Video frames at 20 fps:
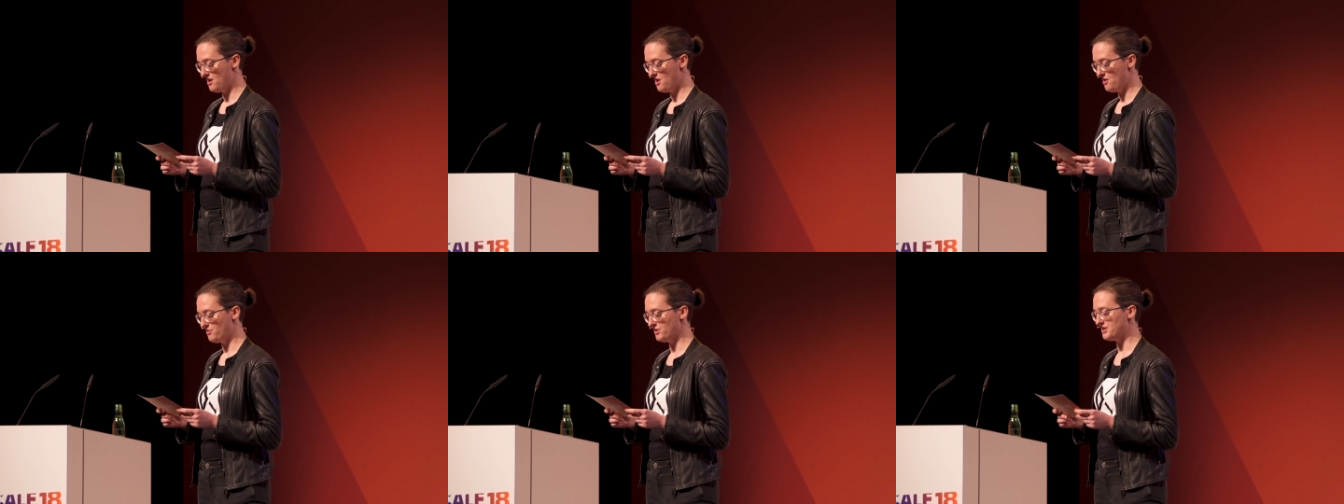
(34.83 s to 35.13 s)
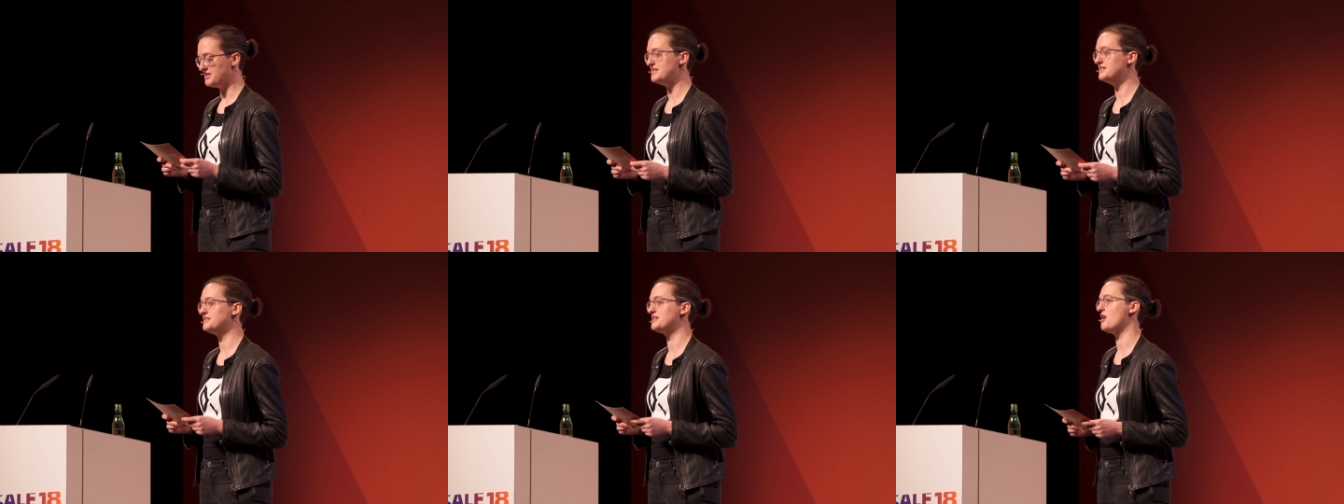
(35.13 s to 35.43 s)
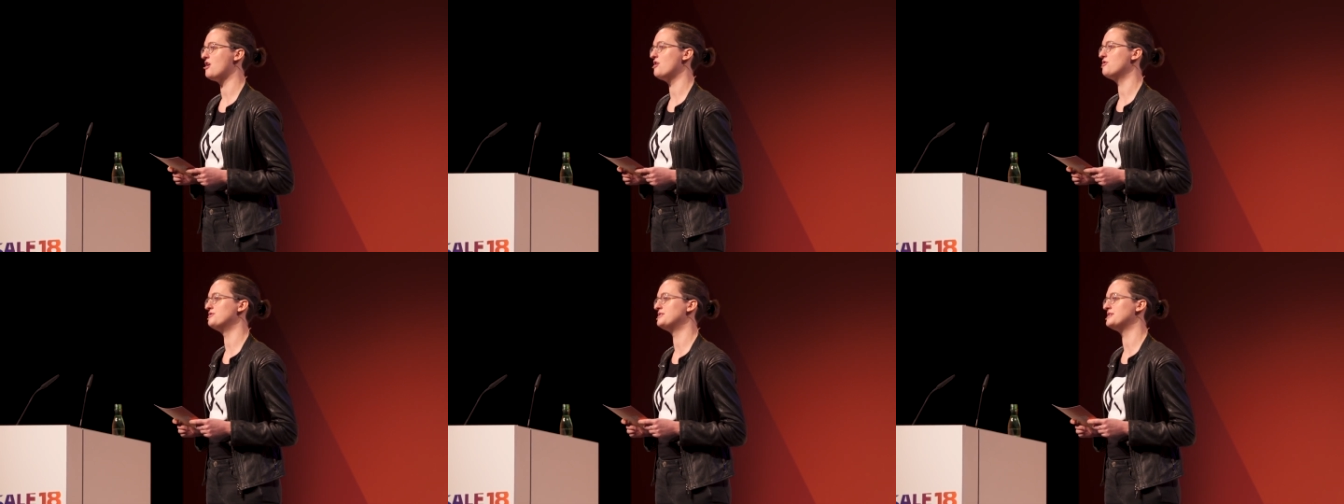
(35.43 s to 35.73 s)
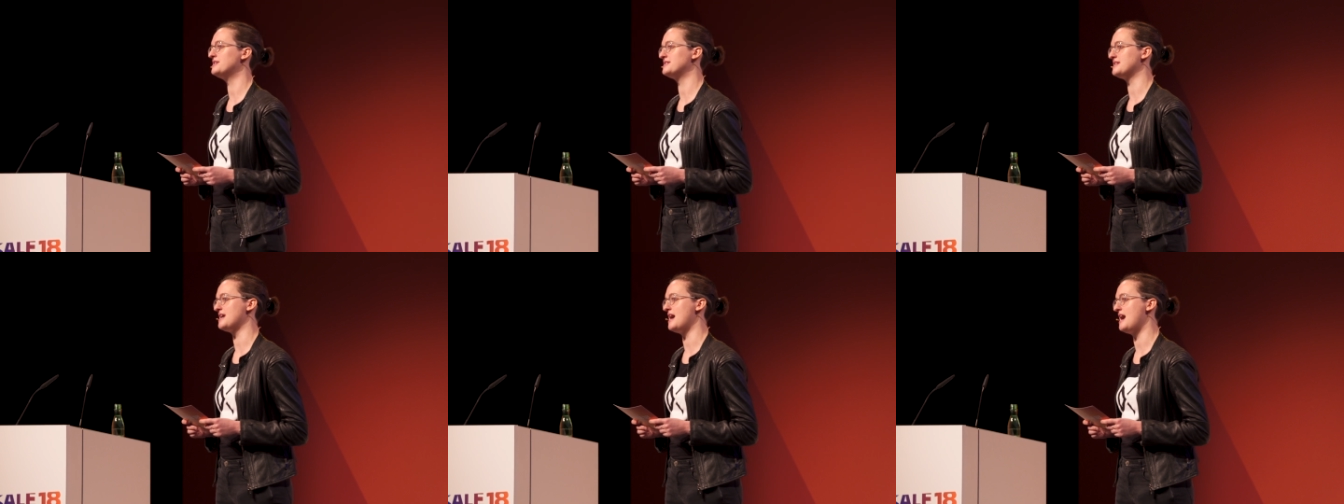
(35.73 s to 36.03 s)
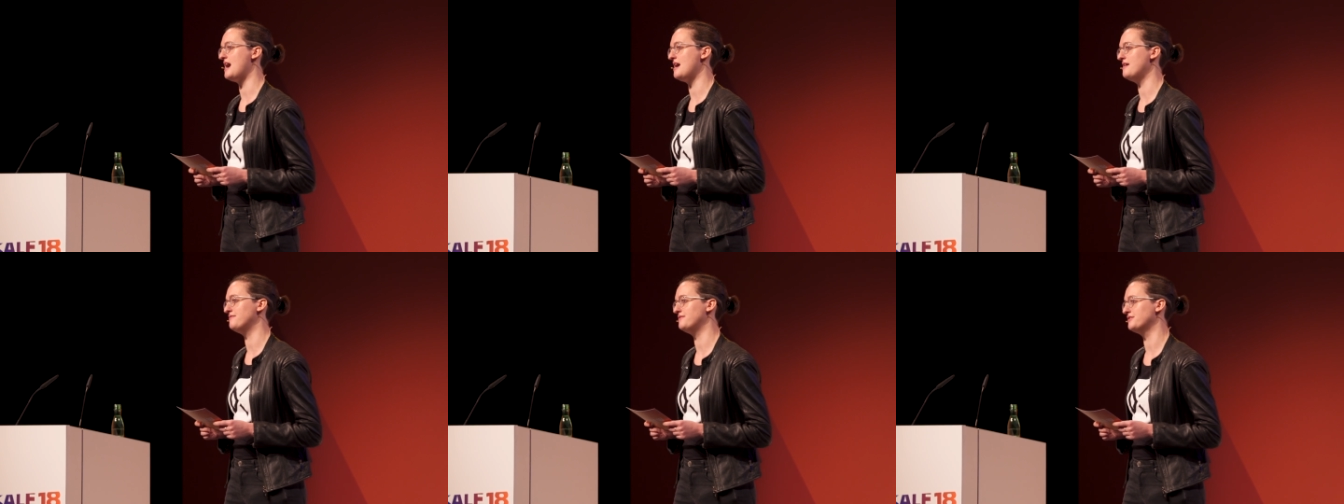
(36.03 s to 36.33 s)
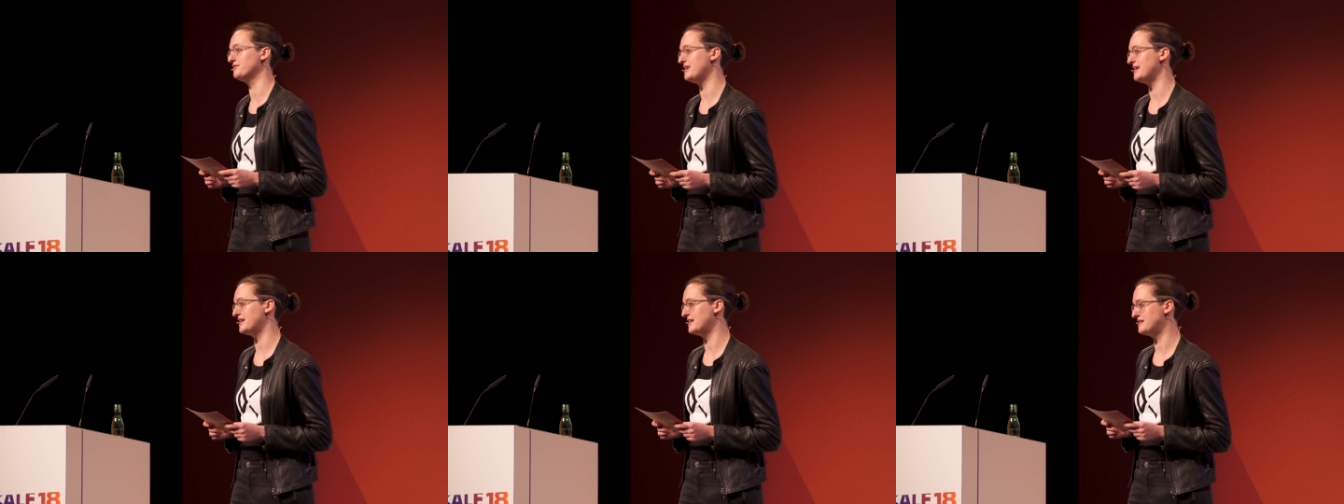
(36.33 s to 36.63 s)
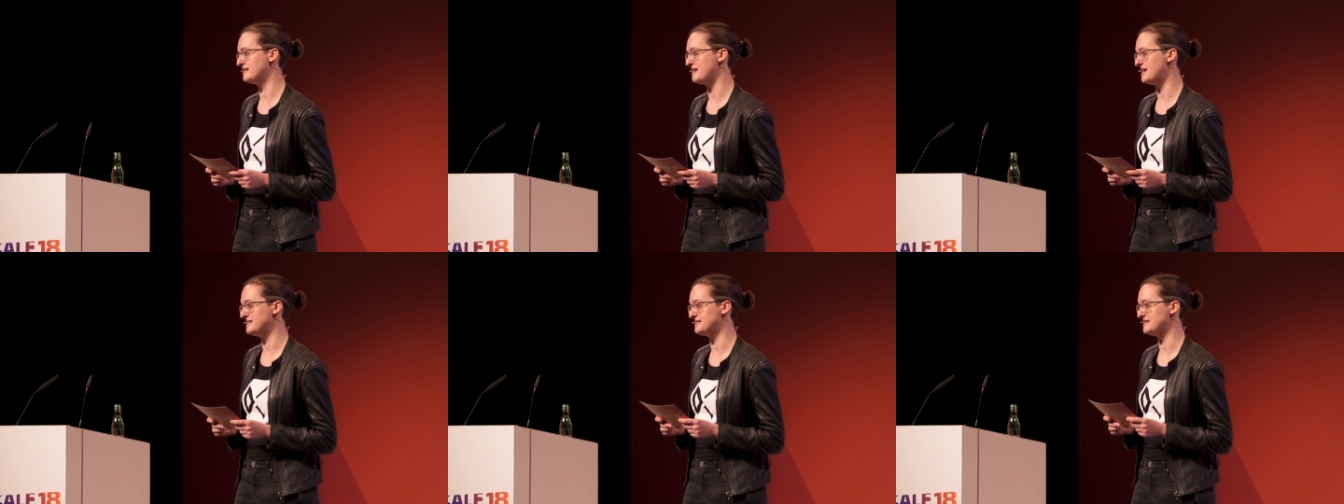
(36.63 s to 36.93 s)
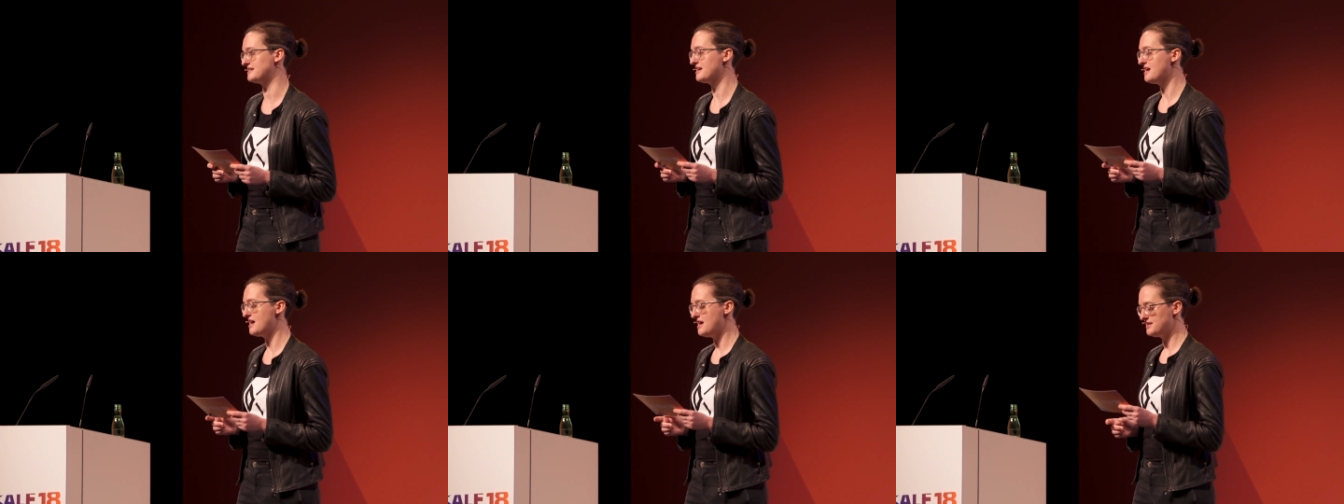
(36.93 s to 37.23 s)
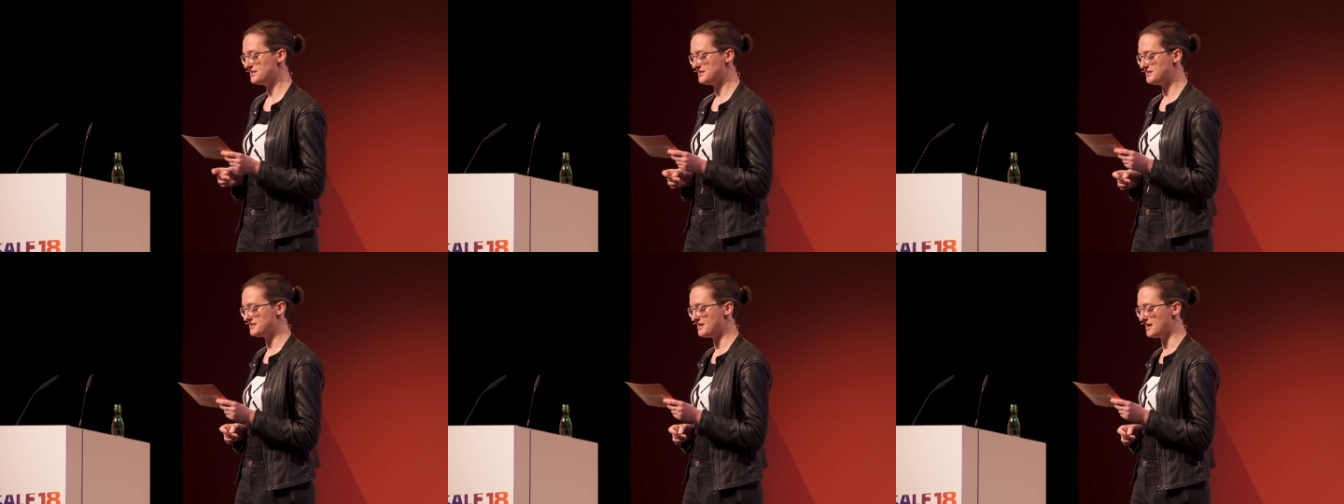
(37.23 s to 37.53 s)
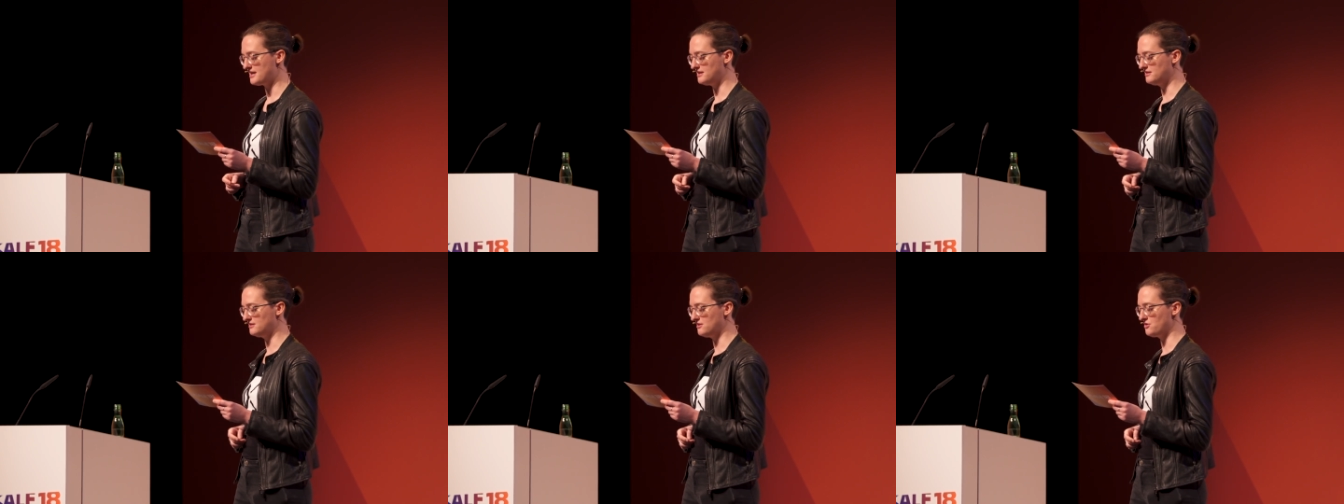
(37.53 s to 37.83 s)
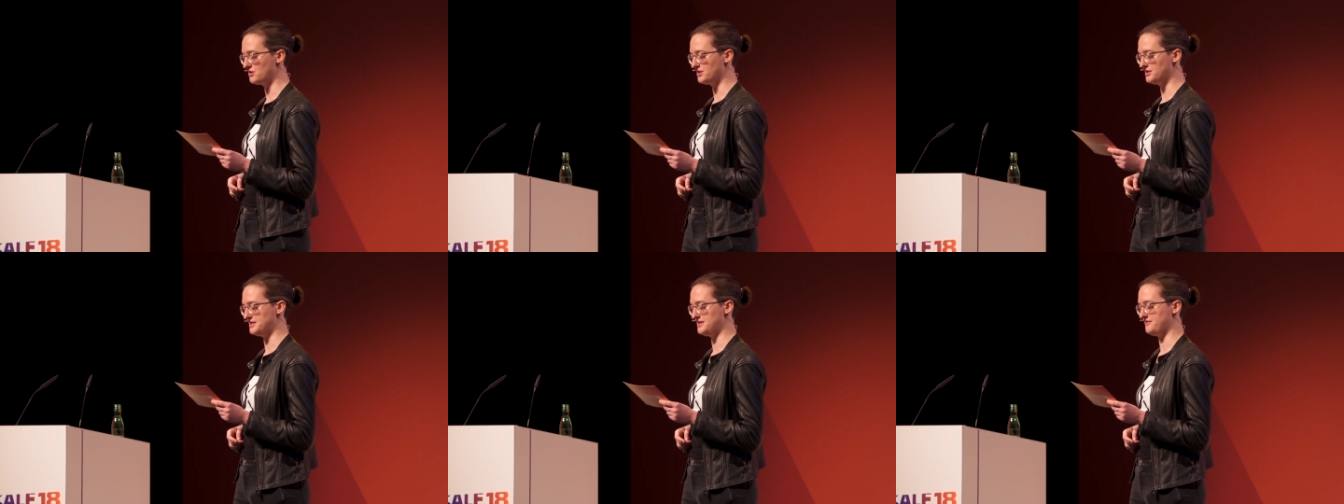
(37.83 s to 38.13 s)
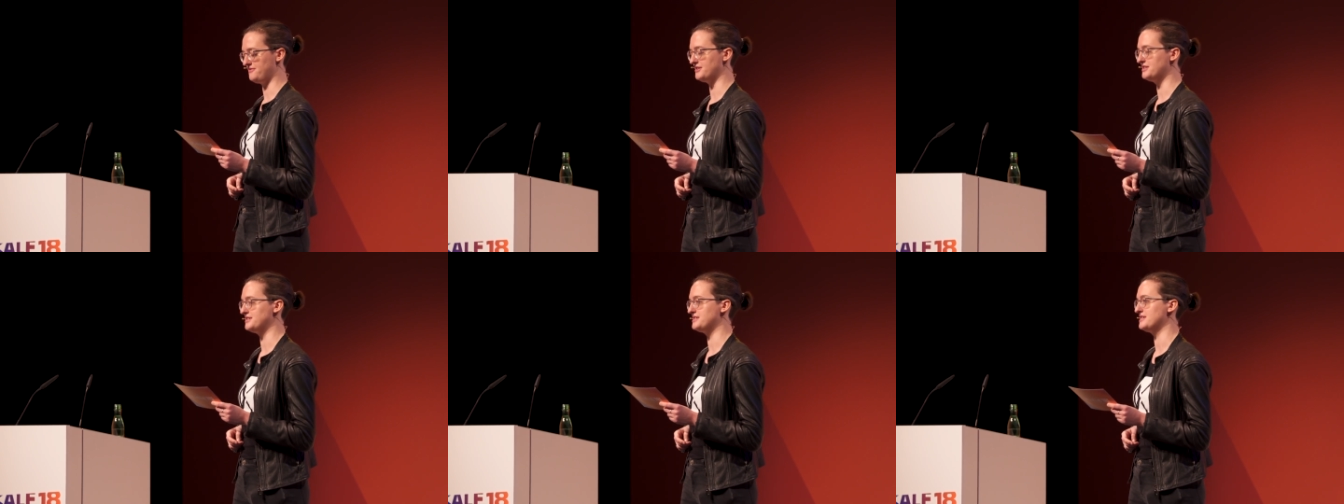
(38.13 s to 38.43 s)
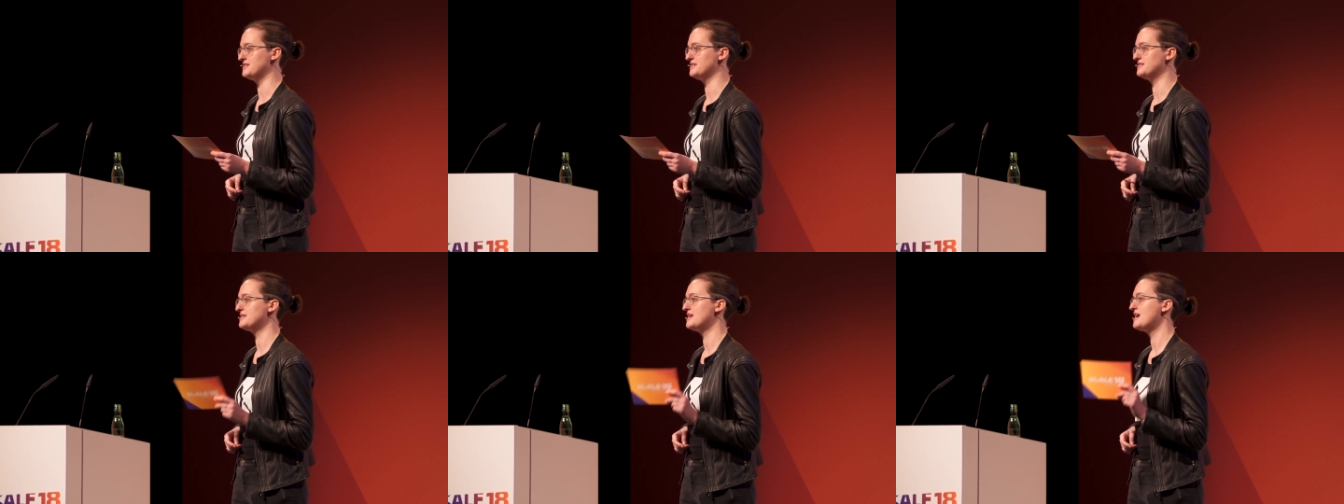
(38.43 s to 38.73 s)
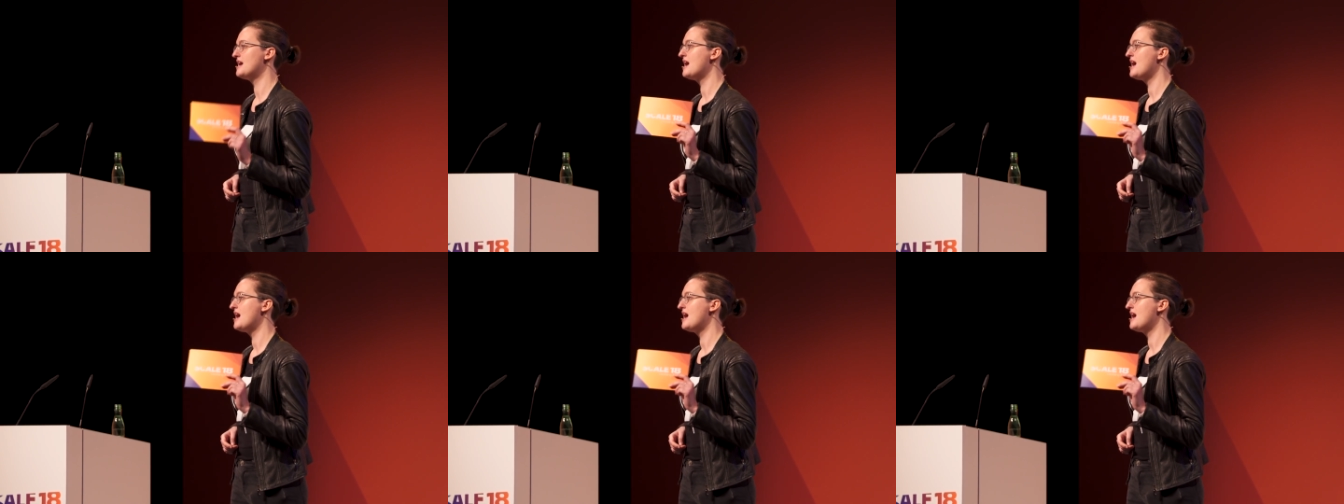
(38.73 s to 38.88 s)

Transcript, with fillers: where he's honed his eye for recognizing subtle local differences